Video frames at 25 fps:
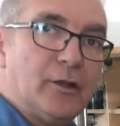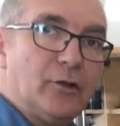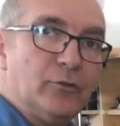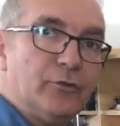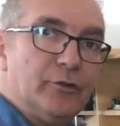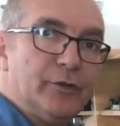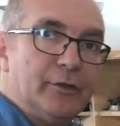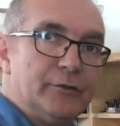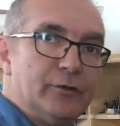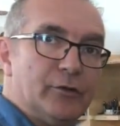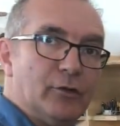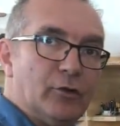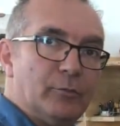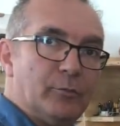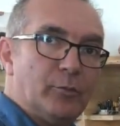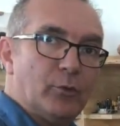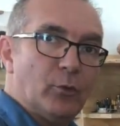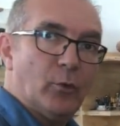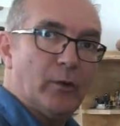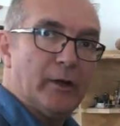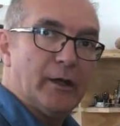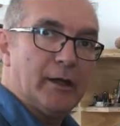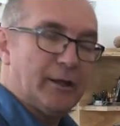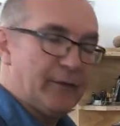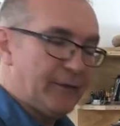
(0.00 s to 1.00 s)
on the top
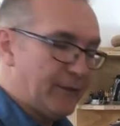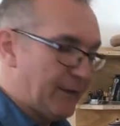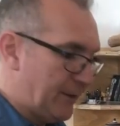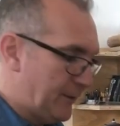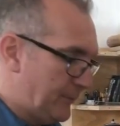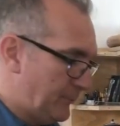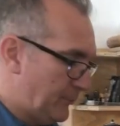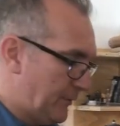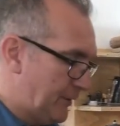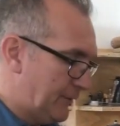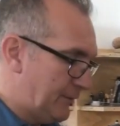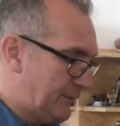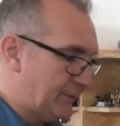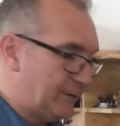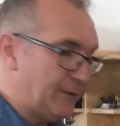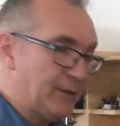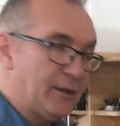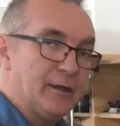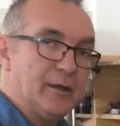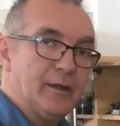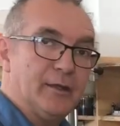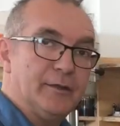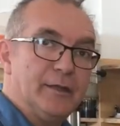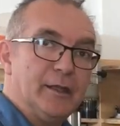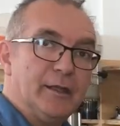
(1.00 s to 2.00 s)
where they meet
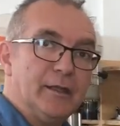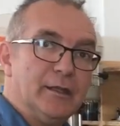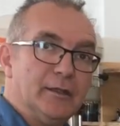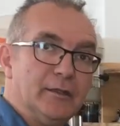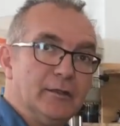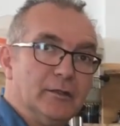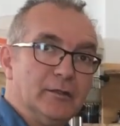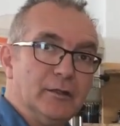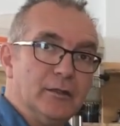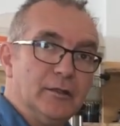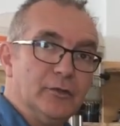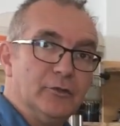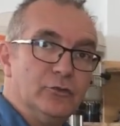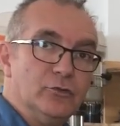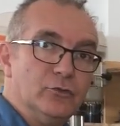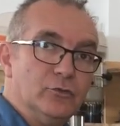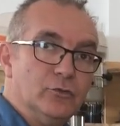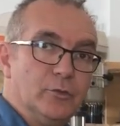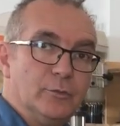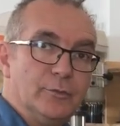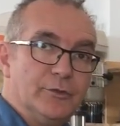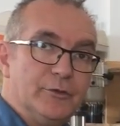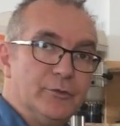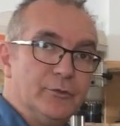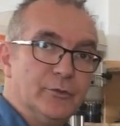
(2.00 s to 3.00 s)
the heel, if you
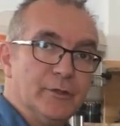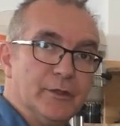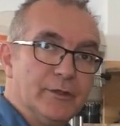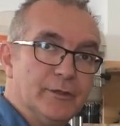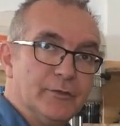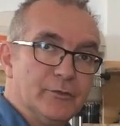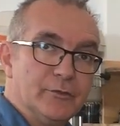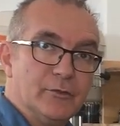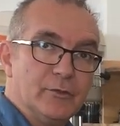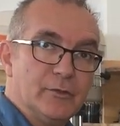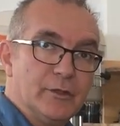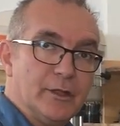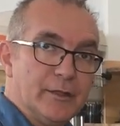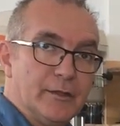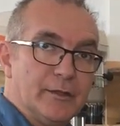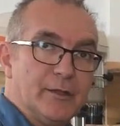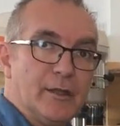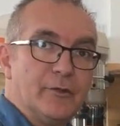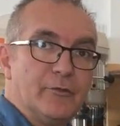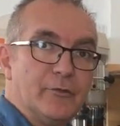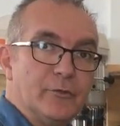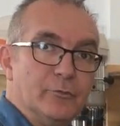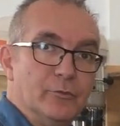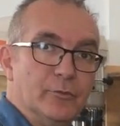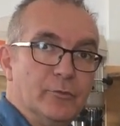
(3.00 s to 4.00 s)
overdo it, you will end
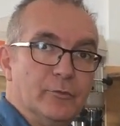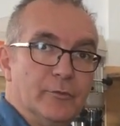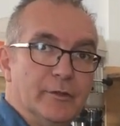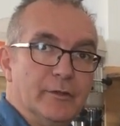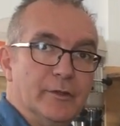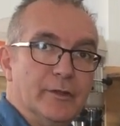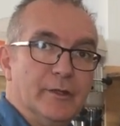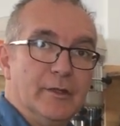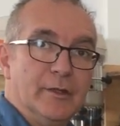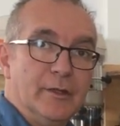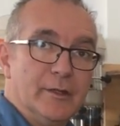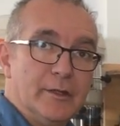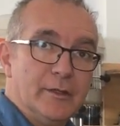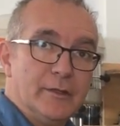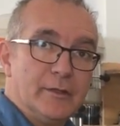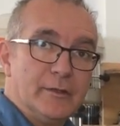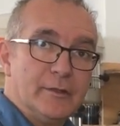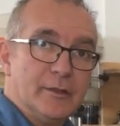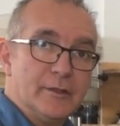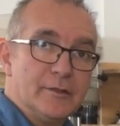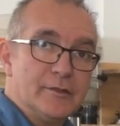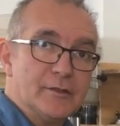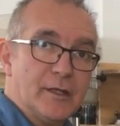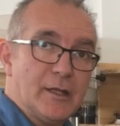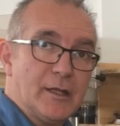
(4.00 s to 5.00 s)
up removing
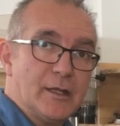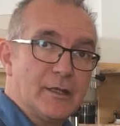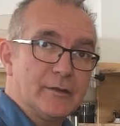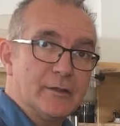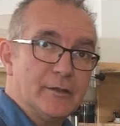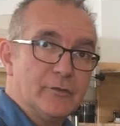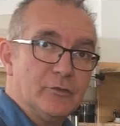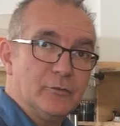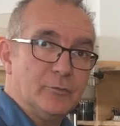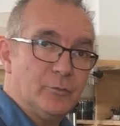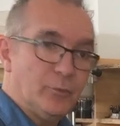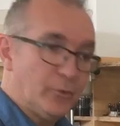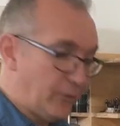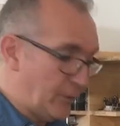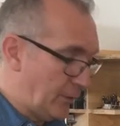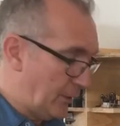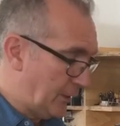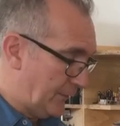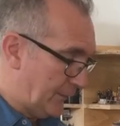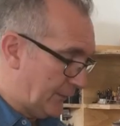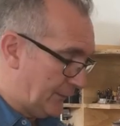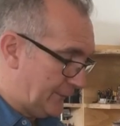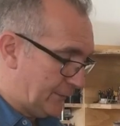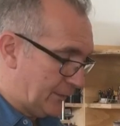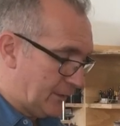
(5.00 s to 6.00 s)
the shellac that you put
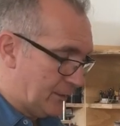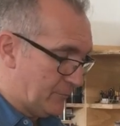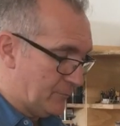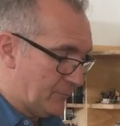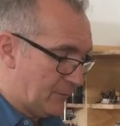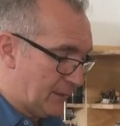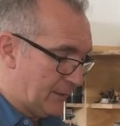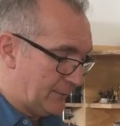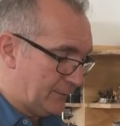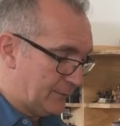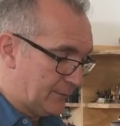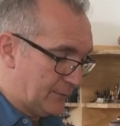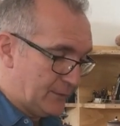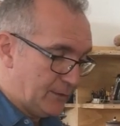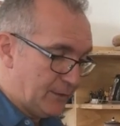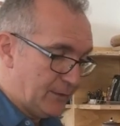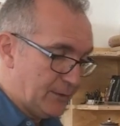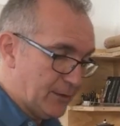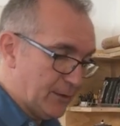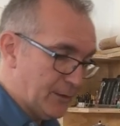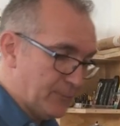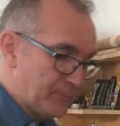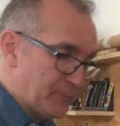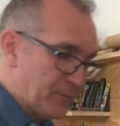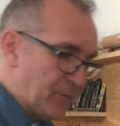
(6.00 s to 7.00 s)
there, the same as in
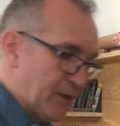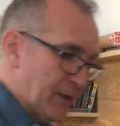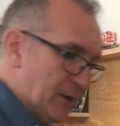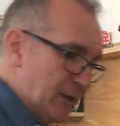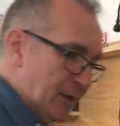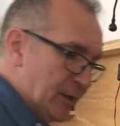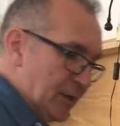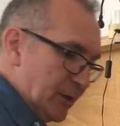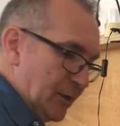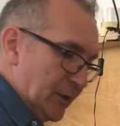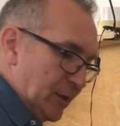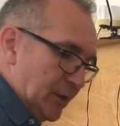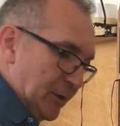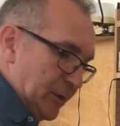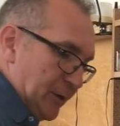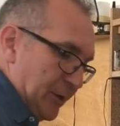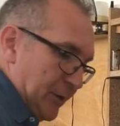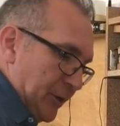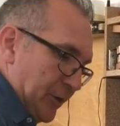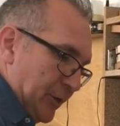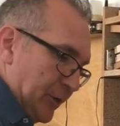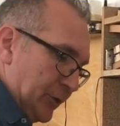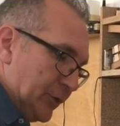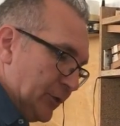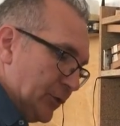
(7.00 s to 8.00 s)
here.
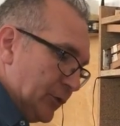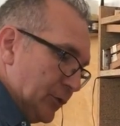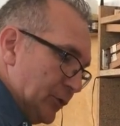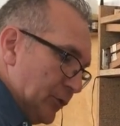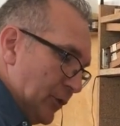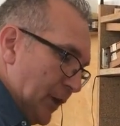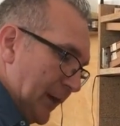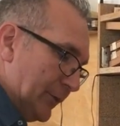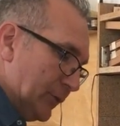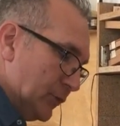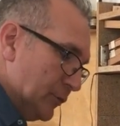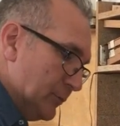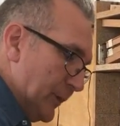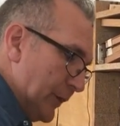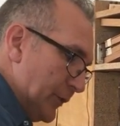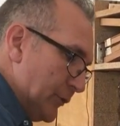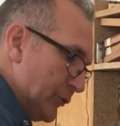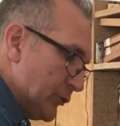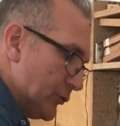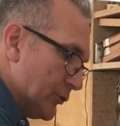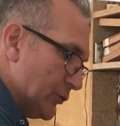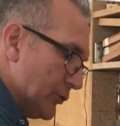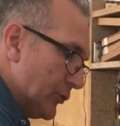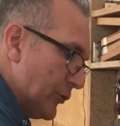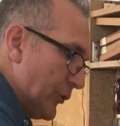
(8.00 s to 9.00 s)
So you have to make
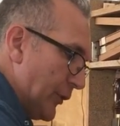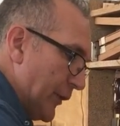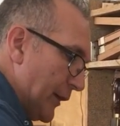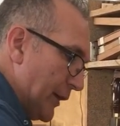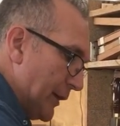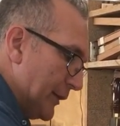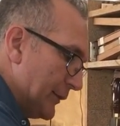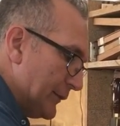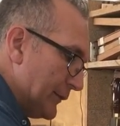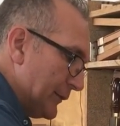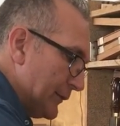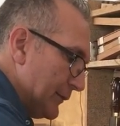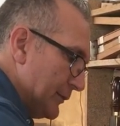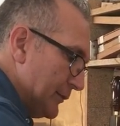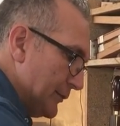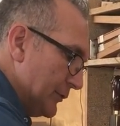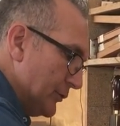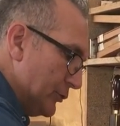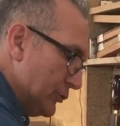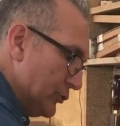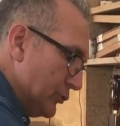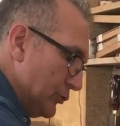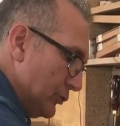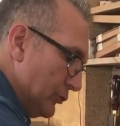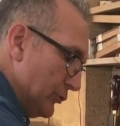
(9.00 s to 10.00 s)
sure that
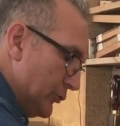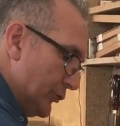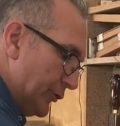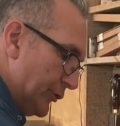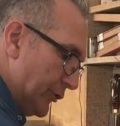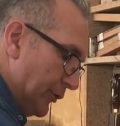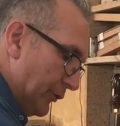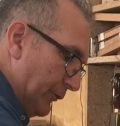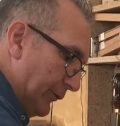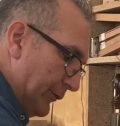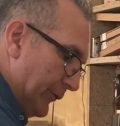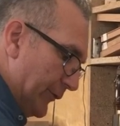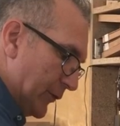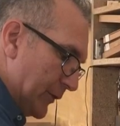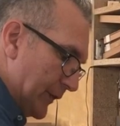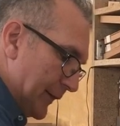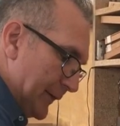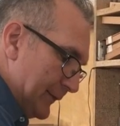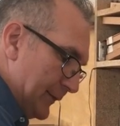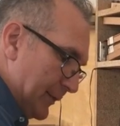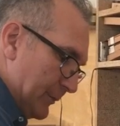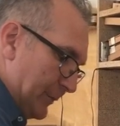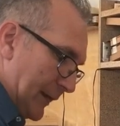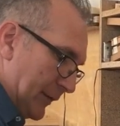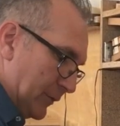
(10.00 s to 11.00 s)
you don't
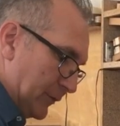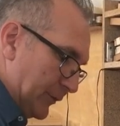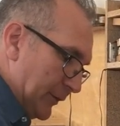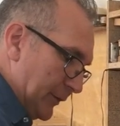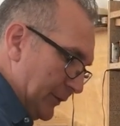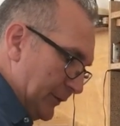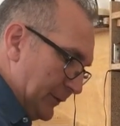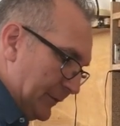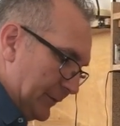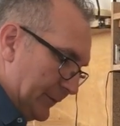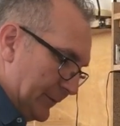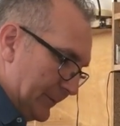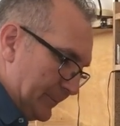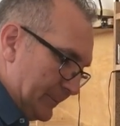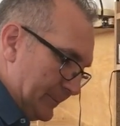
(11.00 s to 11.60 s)
forget about it,